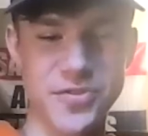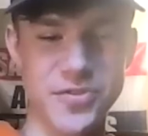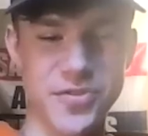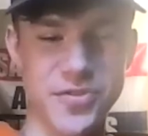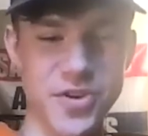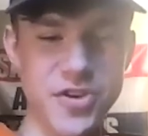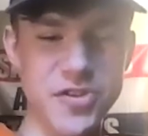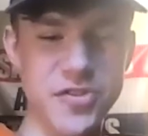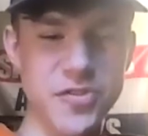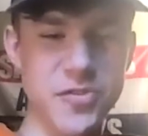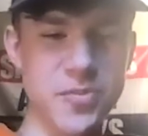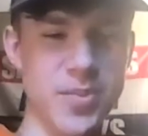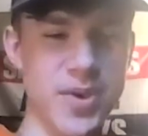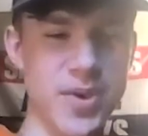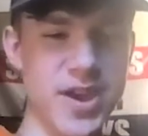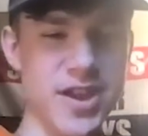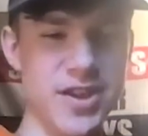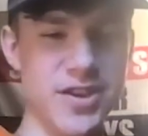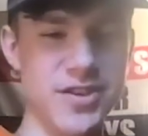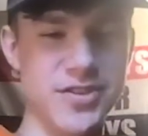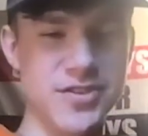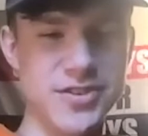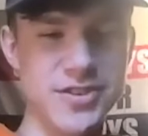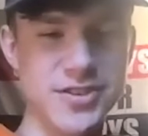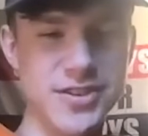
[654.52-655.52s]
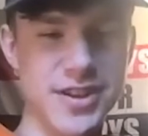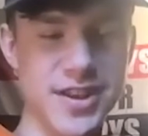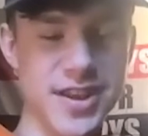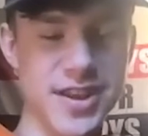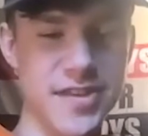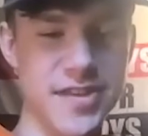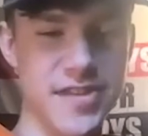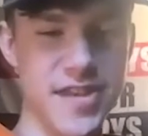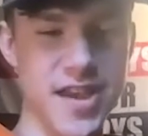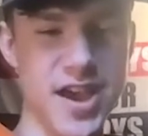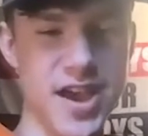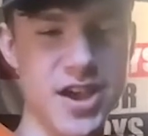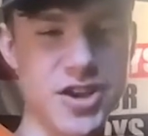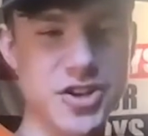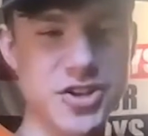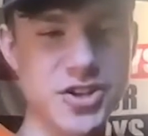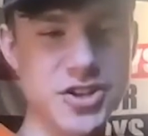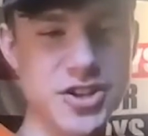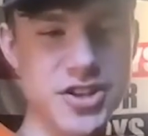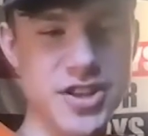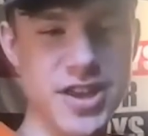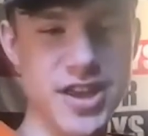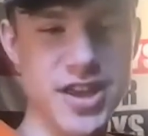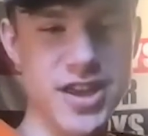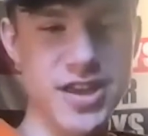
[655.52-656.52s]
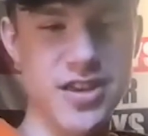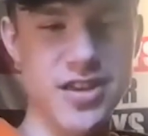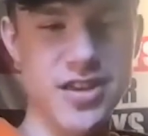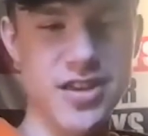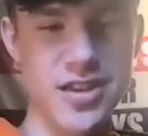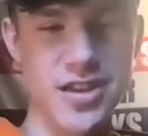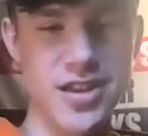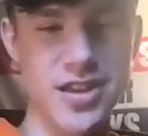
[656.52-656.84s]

first pitch is actually